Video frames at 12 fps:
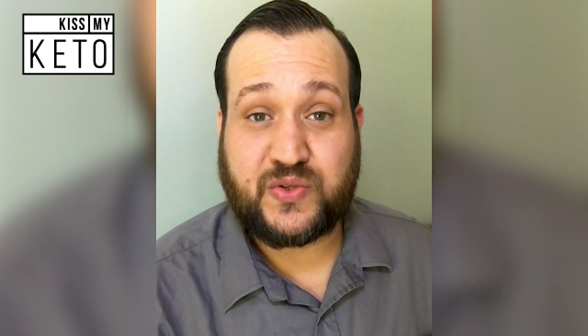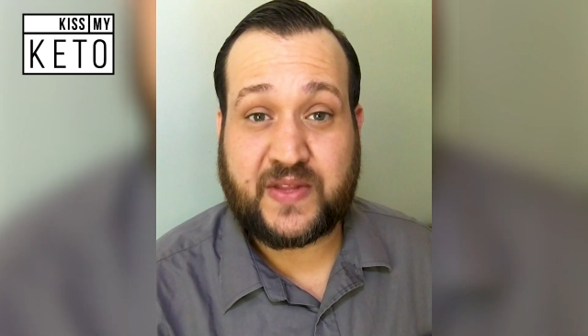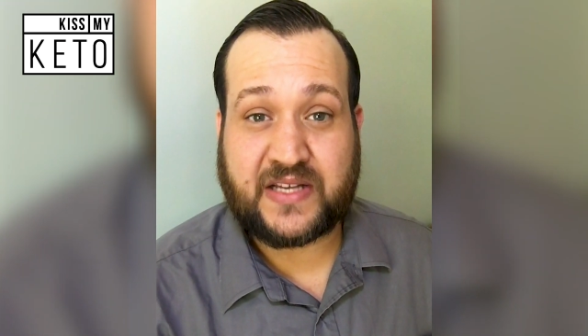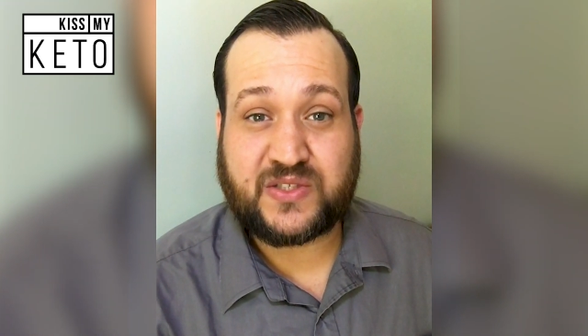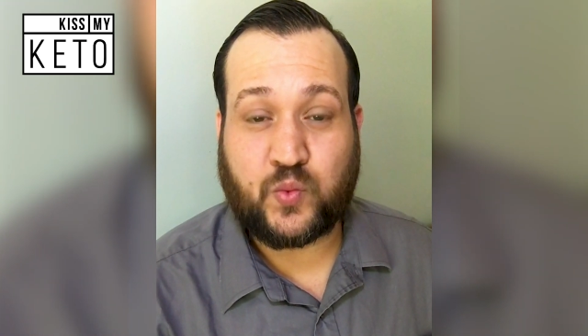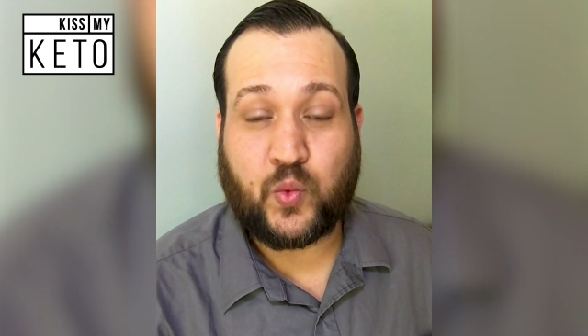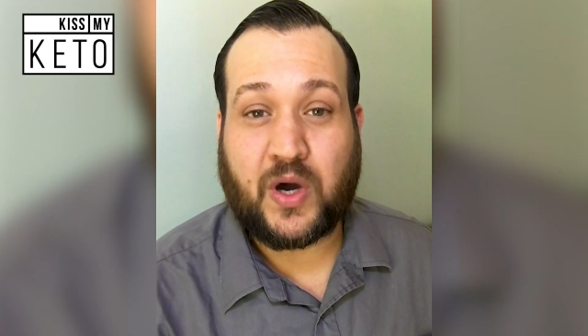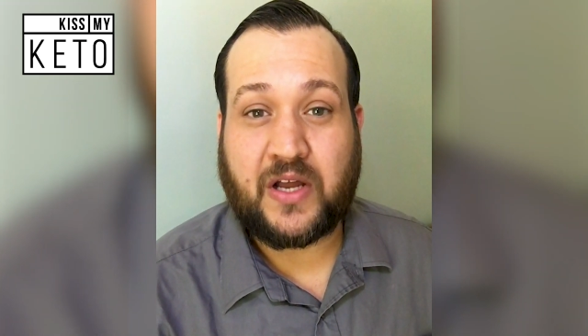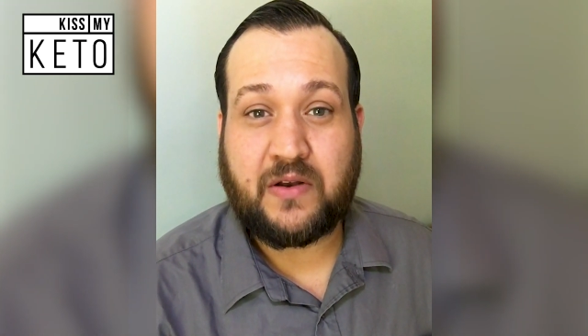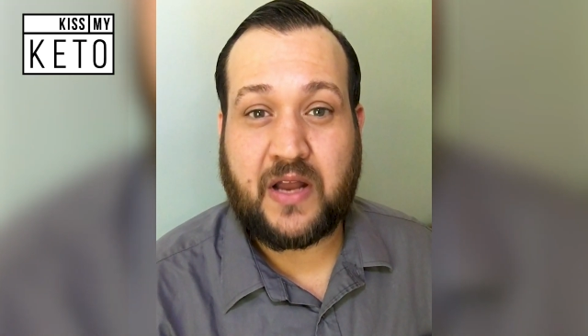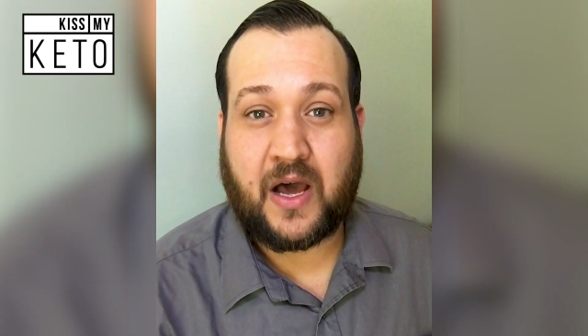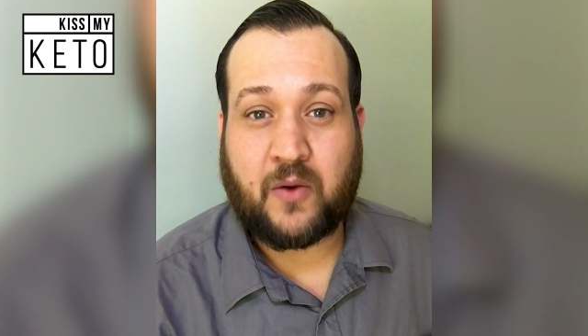
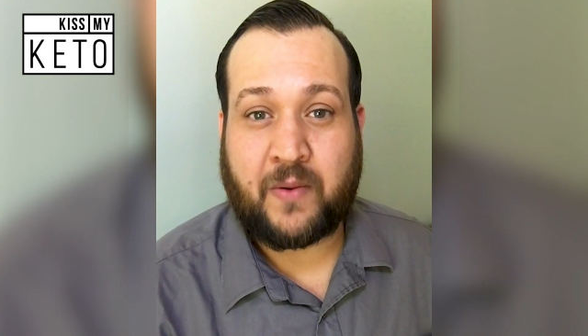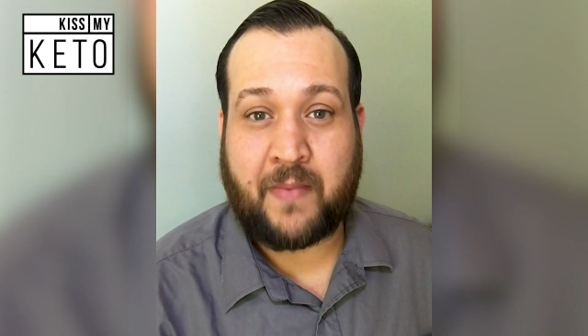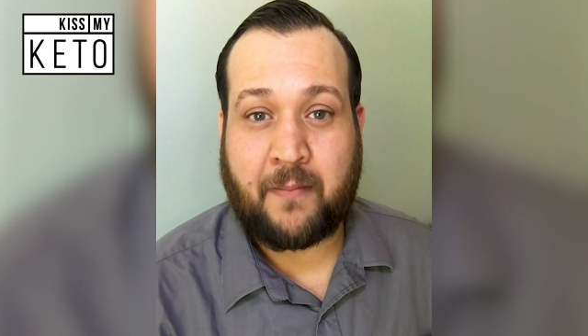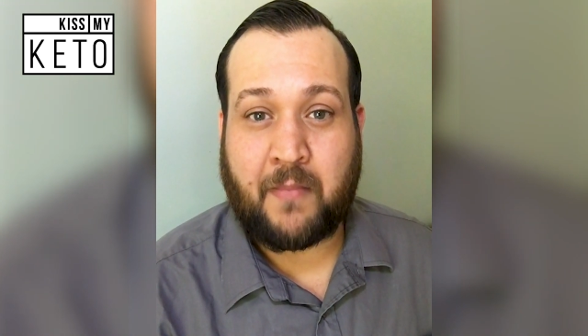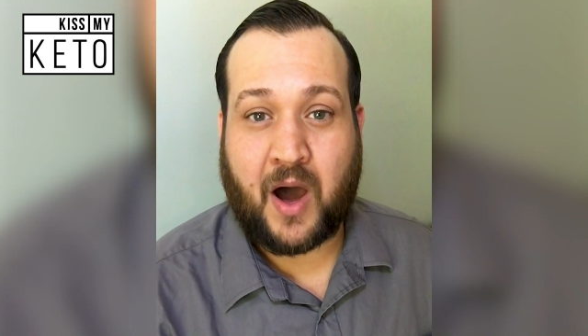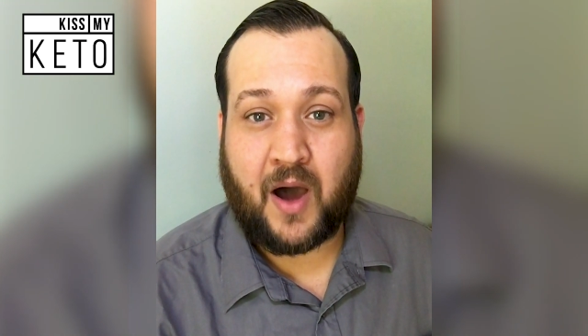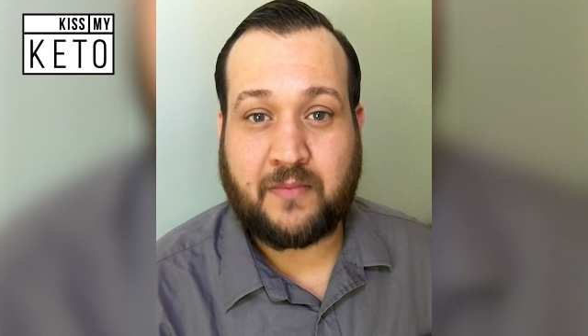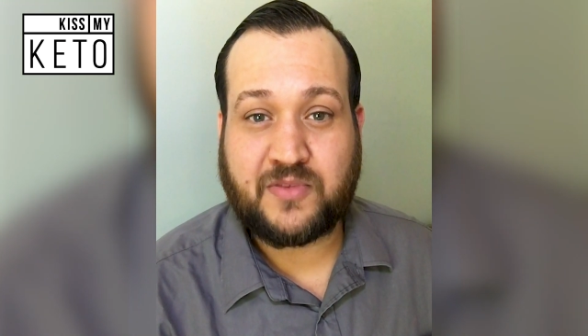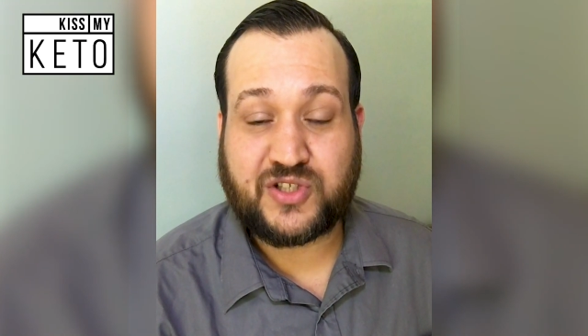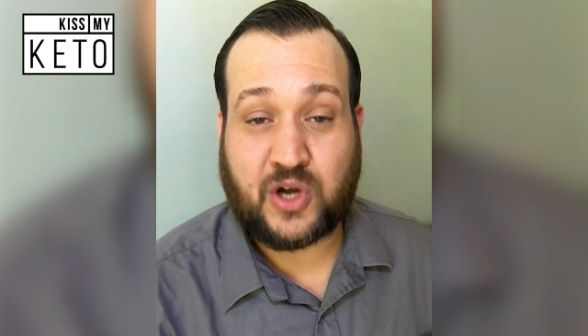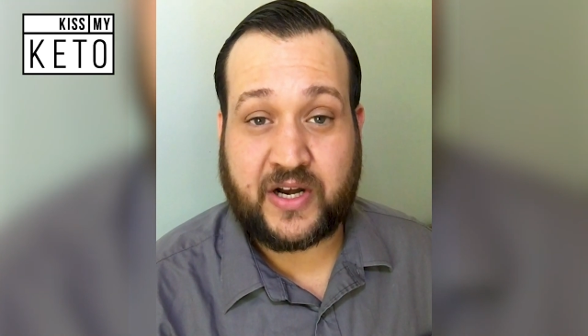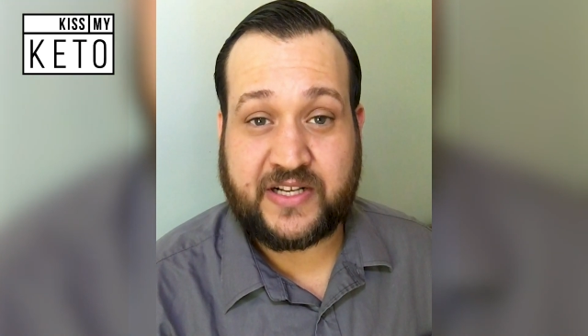2001 when my mom
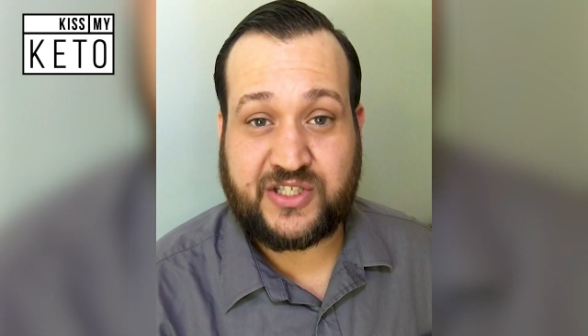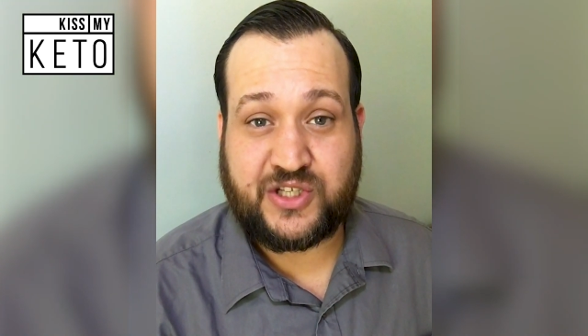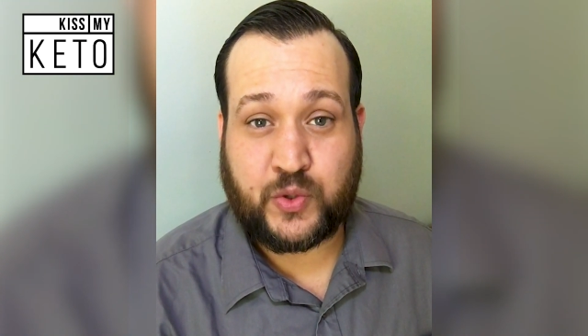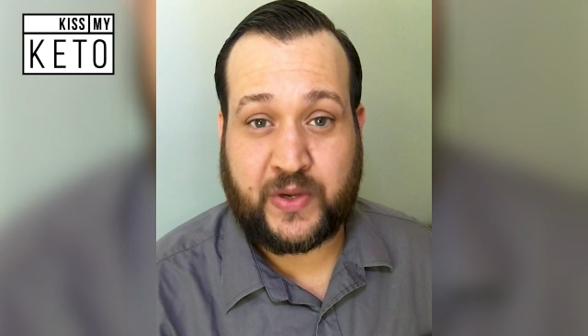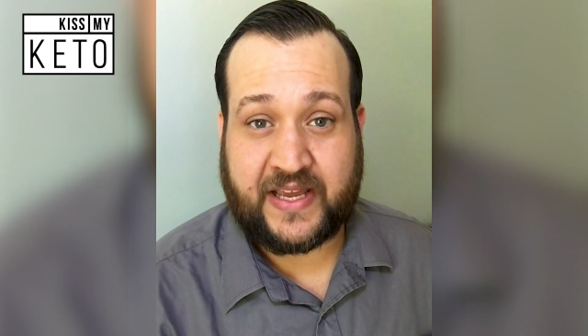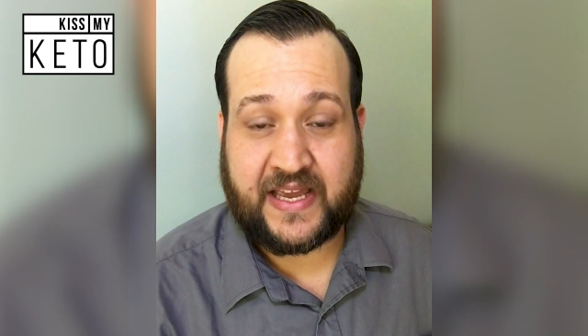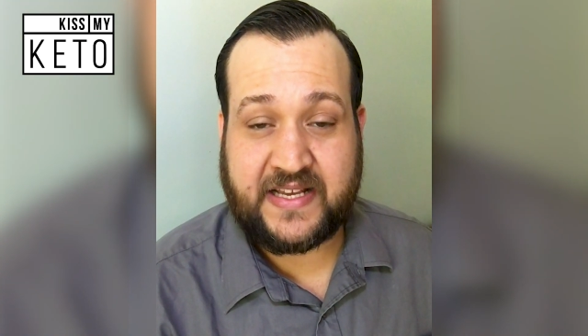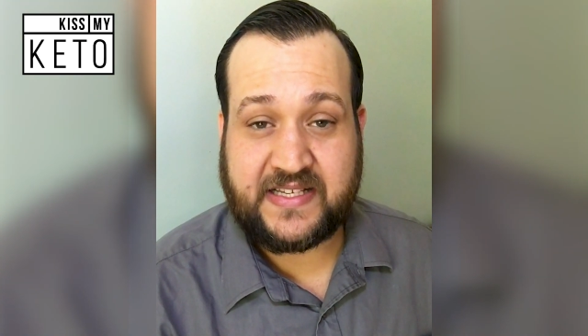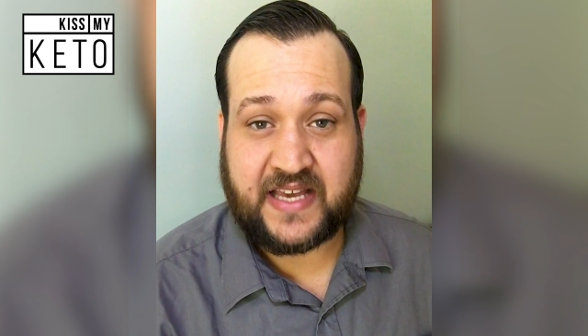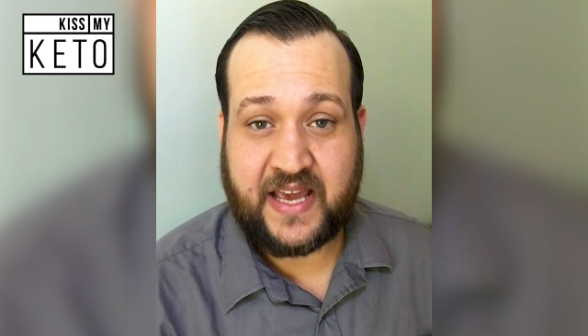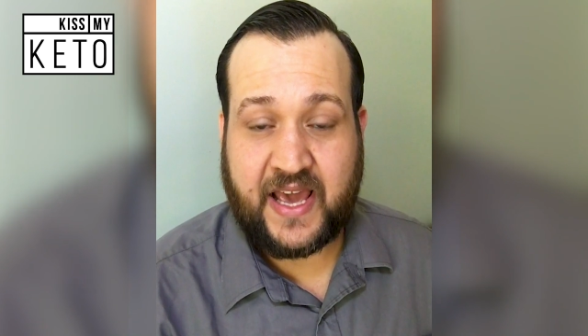started doing it.